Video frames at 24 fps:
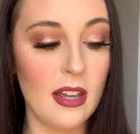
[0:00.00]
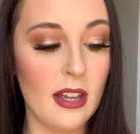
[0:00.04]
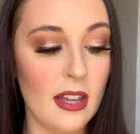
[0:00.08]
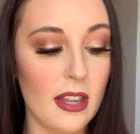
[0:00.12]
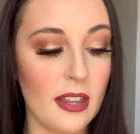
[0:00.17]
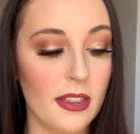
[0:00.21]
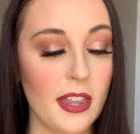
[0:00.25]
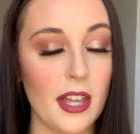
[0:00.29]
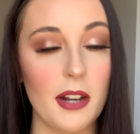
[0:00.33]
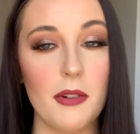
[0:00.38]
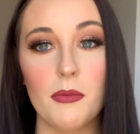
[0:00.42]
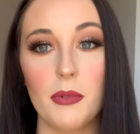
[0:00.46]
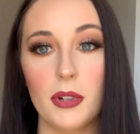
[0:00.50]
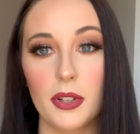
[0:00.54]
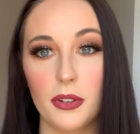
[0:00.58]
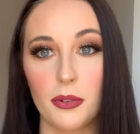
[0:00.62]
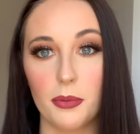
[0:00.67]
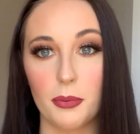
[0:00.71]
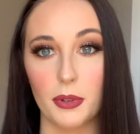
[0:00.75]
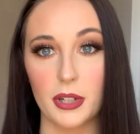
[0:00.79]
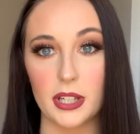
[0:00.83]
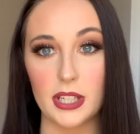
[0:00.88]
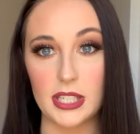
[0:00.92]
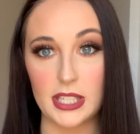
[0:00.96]
Then once
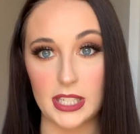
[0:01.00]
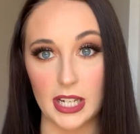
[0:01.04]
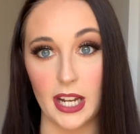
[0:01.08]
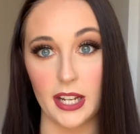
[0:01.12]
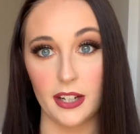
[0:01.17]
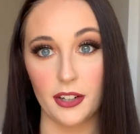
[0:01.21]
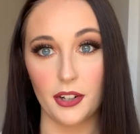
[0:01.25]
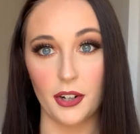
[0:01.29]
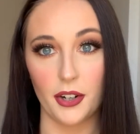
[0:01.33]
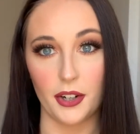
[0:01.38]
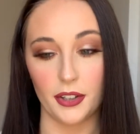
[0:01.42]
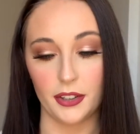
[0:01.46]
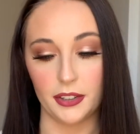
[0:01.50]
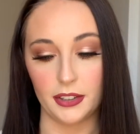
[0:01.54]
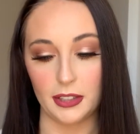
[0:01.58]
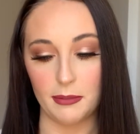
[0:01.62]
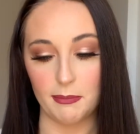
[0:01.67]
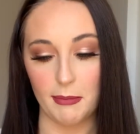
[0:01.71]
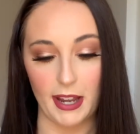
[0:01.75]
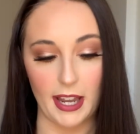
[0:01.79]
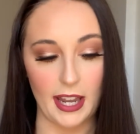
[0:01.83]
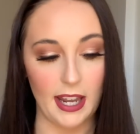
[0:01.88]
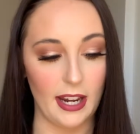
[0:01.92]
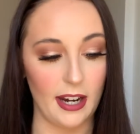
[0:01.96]
we're done curling
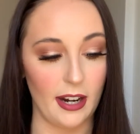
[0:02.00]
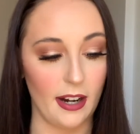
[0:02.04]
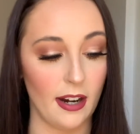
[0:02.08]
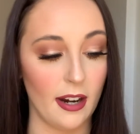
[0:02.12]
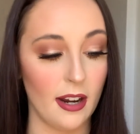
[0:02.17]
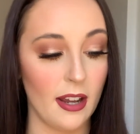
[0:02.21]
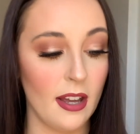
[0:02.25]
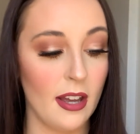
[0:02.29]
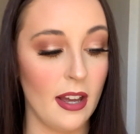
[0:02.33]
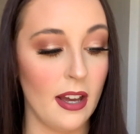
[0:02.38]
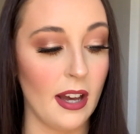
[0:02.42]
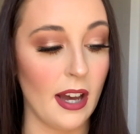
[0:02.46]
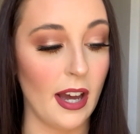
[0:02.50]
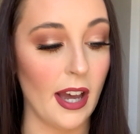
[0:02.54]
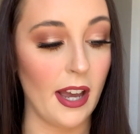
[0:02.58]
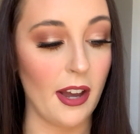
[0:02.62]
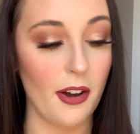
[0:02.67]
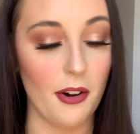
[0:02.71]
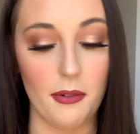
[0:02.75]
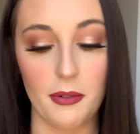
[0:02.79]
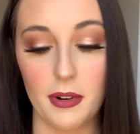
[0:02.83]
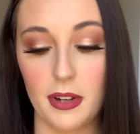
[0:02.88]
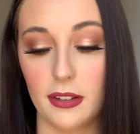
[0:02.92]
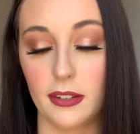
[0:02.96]
my hair, I
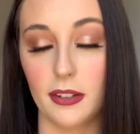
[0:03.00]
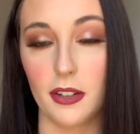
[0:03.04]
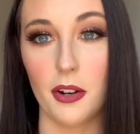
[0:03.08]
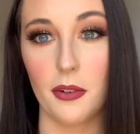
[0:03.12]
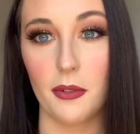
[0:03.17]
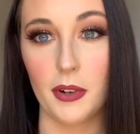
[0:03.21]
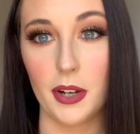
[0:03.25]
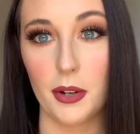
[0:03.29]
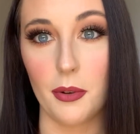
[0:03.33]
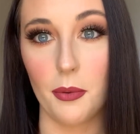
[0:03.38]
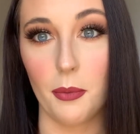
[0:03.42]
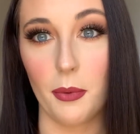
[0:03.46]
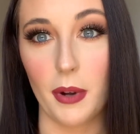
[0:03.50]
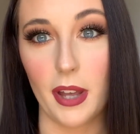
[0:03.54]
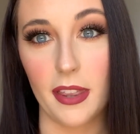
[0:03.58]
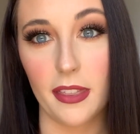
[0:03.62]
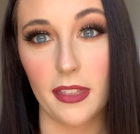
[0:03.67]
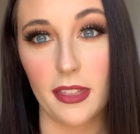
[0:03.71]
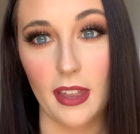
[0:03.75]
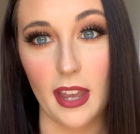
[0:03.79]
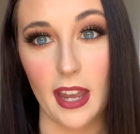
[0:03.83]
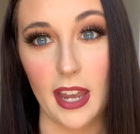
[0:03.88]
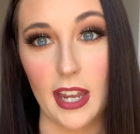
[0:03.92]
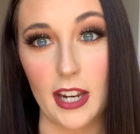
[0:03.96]
always go in with
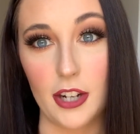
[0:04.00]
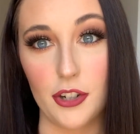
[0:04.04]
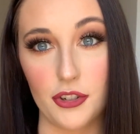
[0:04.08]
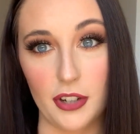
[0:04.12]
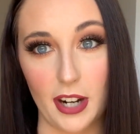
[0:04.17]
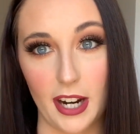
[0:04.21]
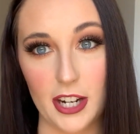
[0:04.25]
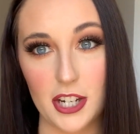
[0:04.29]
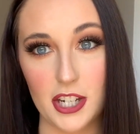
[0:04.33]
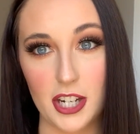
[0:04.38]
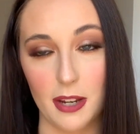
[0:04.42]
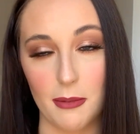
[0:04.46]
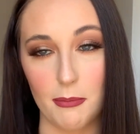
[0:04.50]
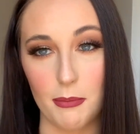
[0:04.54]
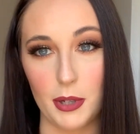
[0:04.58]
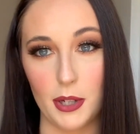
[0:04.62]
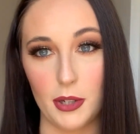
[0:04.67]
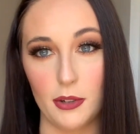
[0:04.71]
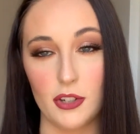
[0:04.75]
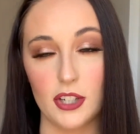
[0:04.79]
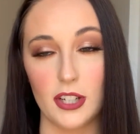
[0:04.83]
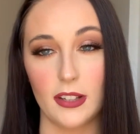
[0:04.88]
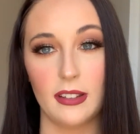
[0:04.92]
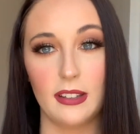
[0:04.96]
a dry
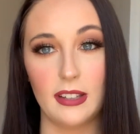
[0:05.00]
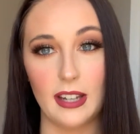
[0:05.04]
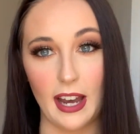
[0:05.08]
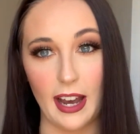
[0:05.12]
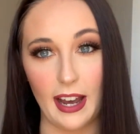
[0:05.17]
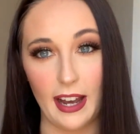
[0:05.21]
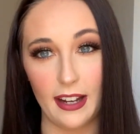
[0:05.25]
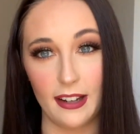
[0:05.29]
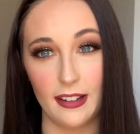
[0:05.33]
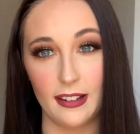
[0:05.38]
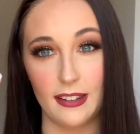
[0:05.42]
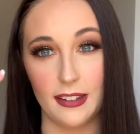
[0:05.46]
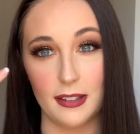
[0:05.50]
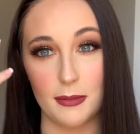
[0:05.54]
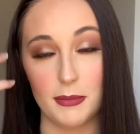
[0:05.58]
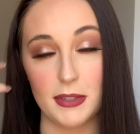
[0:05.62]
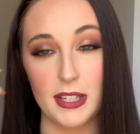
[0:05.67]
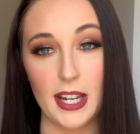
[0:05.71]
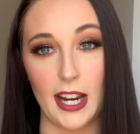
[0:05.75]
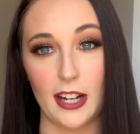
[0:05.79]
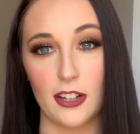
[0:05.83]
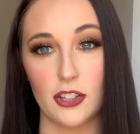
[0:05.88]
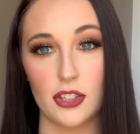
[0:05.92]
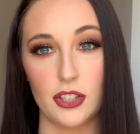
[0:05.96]
shampoo just to add some
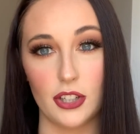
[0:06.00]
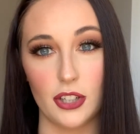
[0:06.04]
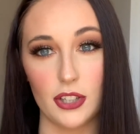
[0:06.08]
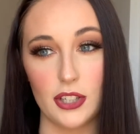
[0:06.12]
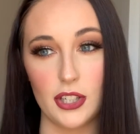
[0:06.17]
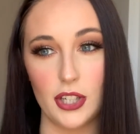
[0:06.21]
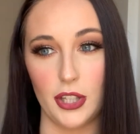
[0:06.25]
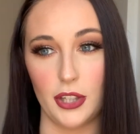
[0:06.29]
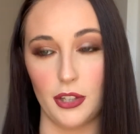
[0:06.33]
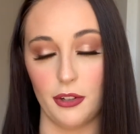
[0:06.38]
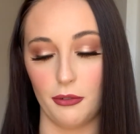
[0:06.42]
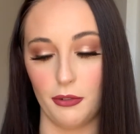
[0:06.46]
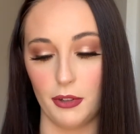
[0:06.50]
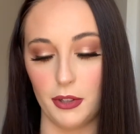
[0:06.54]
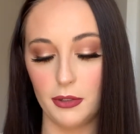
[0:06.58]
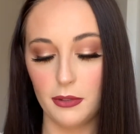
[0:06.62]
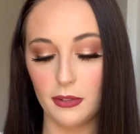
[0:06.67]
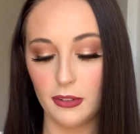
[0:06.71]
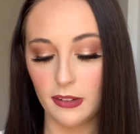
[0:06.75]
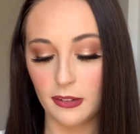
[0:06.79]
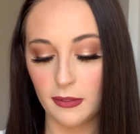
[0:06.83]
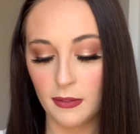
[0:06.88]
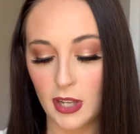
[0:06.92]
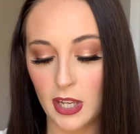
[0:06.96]
texture to the
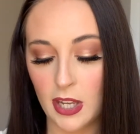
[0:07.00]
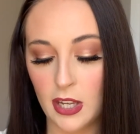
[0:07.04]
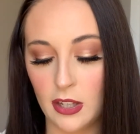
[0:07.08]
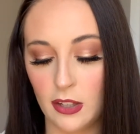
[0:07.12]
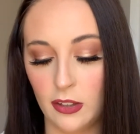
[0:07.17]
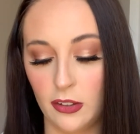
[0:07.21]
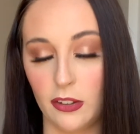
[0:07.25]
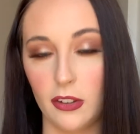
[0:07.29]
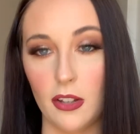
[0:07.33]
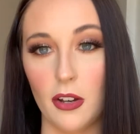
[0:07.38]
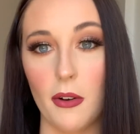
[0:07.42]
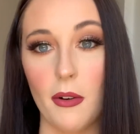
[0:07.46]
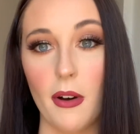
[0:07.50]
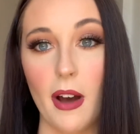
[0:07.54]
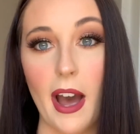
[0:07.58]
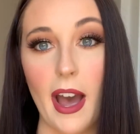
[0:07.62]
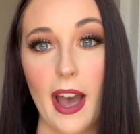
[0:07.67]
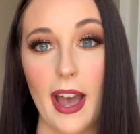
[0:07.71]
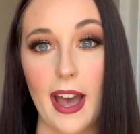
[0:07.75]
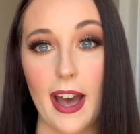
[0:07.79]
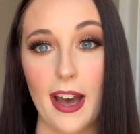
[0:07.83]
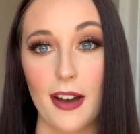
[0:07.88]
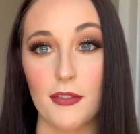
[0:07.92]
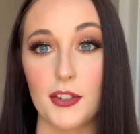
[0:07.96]
roots. So I
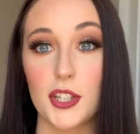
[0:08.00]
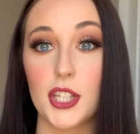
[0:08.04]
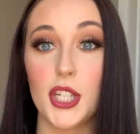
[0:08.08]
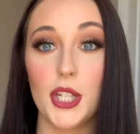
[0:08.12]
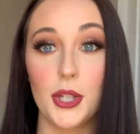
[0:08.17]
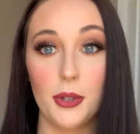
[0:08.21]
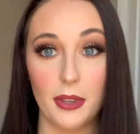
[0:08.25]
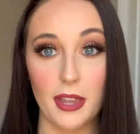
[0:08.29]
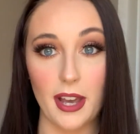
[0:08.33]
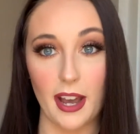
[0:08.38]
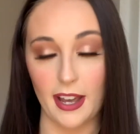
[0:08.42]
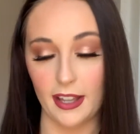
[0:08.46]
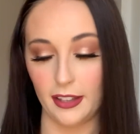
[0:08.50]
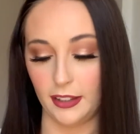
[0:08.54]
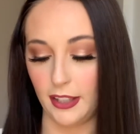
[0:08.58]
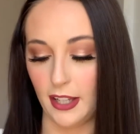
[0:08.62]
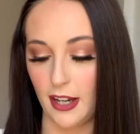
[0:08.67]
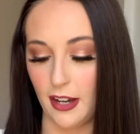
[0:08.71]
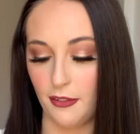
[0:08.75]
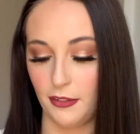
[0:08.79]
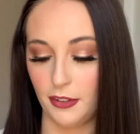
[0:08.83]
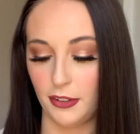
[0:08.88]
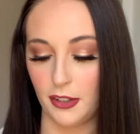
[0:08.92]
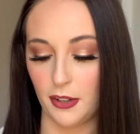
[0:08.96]
have two that I
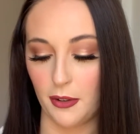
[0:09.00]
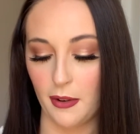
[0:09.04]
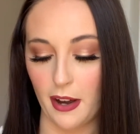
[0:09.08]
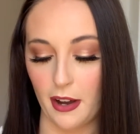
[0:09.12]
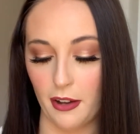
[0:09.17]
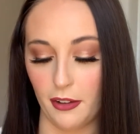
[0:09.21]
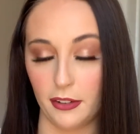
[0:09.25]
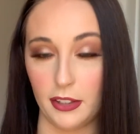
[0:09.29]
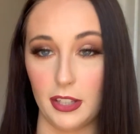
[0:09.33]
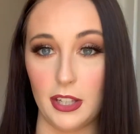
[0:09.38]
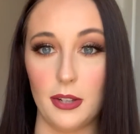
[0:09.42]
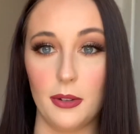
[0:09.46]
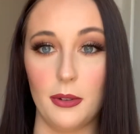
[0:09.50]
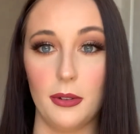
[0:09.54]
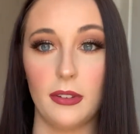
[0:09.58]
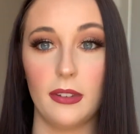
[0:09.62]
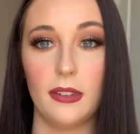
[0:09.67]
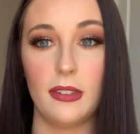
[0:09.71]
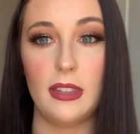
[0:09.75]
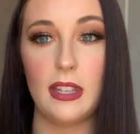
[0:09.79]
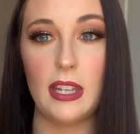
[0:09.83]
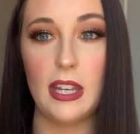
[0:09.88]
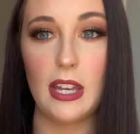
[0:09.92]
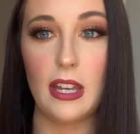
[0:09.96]
love. So I'll use
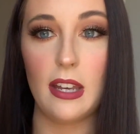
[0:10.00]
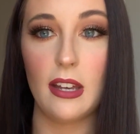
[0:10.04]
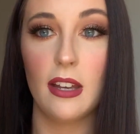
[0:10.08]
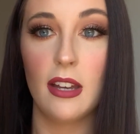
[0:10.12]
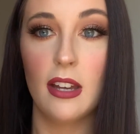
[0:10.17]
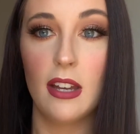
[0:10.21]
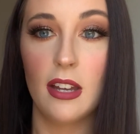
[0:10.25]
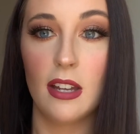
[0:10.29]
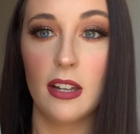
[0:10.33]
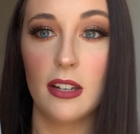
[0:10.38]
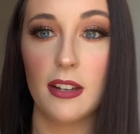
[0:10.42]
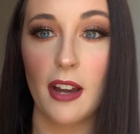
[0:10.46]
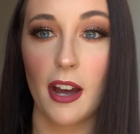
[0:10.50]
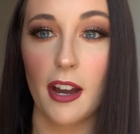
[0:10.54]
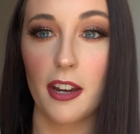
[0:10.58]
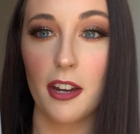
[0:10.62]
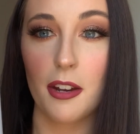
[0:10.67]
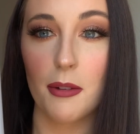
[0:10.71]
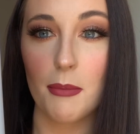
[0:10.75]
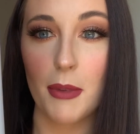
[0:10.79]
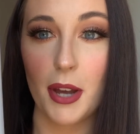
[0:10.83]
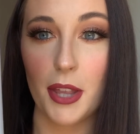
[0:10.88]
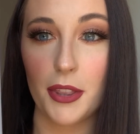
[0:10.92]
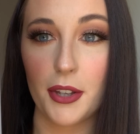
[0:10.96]
the Not Your
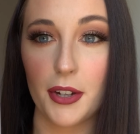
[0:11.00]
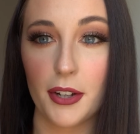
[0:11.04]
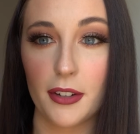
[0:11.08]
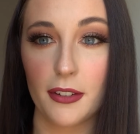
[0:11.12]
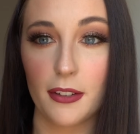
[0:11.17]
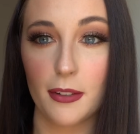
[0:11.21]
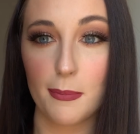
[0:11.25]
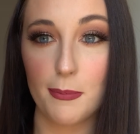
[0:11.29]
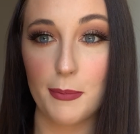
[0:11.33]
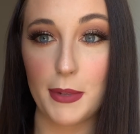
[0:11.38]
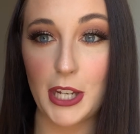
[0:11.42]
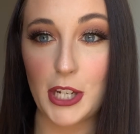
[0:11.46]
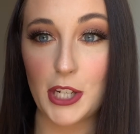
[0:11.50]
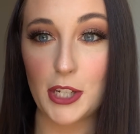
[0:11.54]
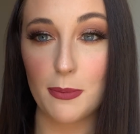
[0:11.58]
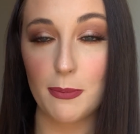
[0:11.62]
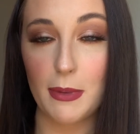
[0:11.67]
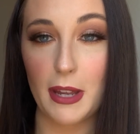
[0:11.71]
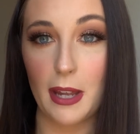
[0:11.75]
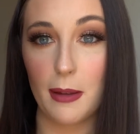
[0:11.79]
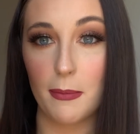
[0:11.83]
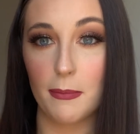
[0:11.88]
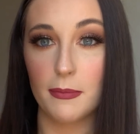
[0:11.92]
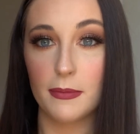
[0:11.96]
Mother's Beach
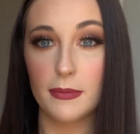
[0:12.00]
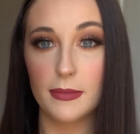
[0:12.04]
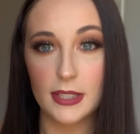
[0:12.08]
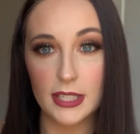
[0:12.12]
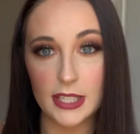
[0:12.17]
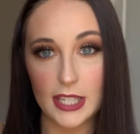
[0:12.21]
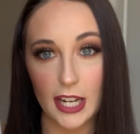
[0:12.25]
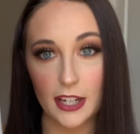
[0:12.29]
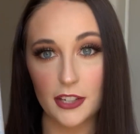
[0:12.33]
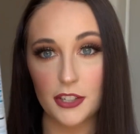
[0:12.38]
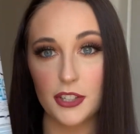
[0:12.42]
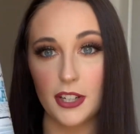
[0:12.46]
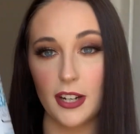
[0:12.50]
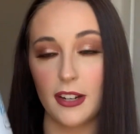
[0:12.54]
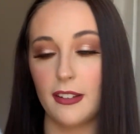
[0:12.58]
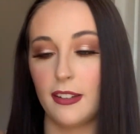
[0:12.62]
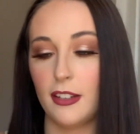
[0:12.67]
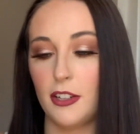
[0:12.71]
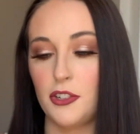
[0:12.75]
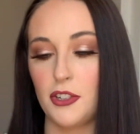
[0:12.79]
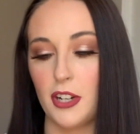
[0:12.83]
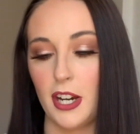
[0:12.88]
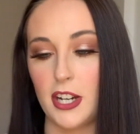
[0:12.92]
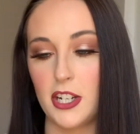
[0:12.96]
Babe
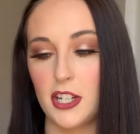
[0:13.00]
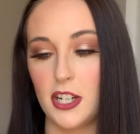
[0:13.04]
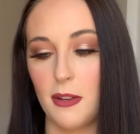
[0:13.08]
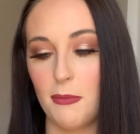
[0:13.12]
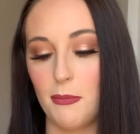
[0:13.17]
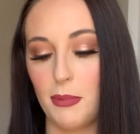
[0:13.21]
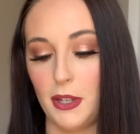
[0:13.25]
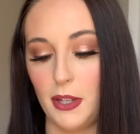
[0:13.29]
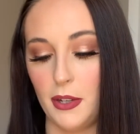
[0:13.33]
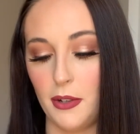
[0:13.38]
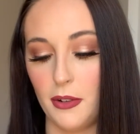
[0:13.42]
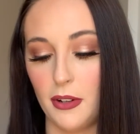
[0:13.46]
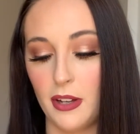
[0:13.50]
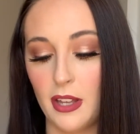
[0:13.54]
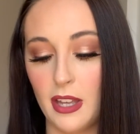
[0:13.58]
texturizing dry shampoo.